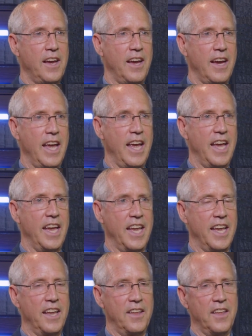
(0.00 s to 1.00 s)
uh,
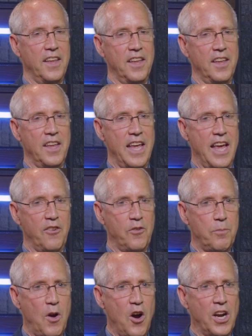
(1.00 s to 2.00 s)

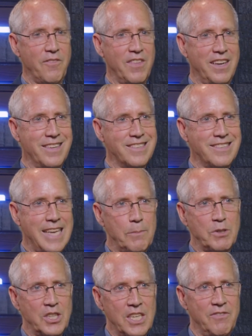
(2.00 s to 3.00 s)
as part of the
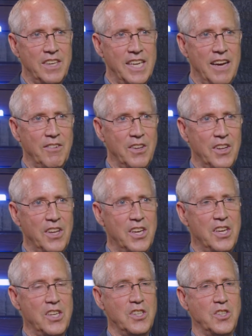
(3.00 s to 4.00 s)
deception of the devil
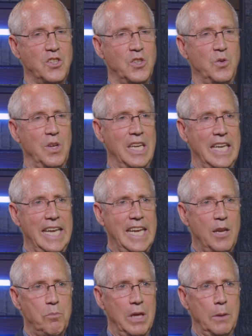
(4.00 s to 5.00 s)
to
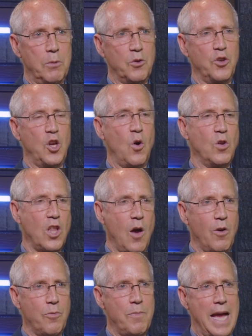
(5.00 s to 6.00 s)
lead people to go
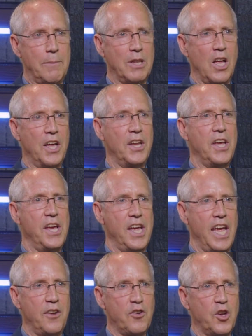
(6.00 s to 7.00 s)
along with Babylon
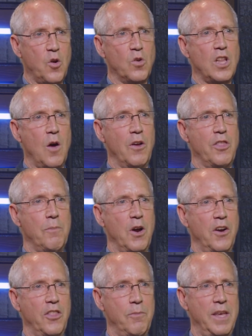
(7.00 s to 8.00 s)
and to go along with the mark of the